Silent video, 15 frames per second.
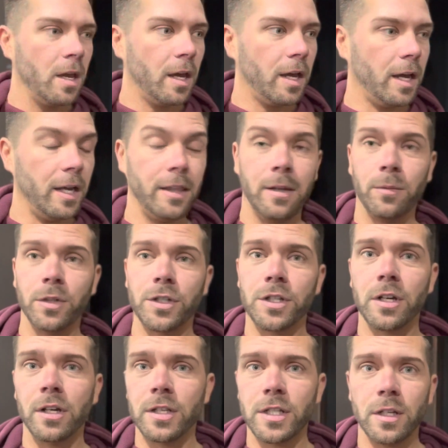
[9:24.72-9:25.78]
and then we're just
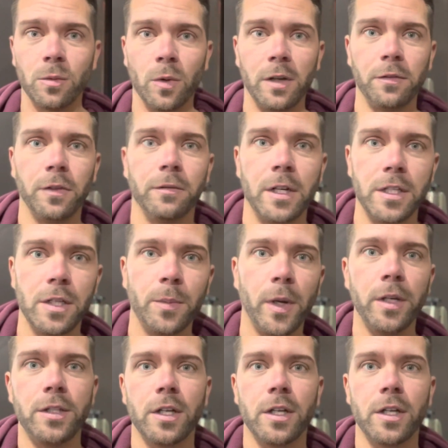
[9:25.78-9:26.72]
gonna sit and wait for the rest of the parts to